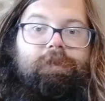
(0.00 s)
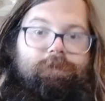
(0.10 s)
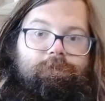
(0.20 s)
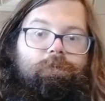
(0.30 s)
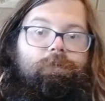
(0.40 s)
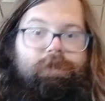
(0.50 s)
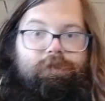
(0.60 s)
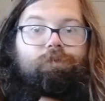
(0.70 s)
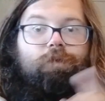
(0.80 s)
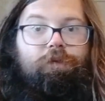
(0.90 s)
It's
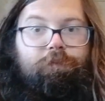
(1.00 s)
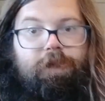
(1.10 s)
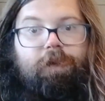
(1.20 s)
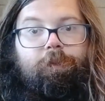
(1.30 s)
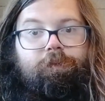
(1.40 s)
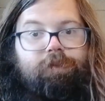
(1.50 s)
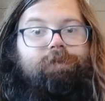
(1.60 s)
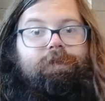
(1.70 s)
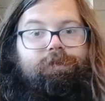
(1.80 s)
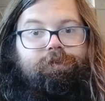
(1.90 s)
a roadmap,
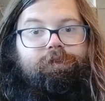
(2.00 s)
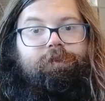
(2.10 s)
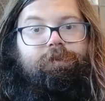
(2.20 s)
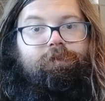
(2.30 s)
essentially.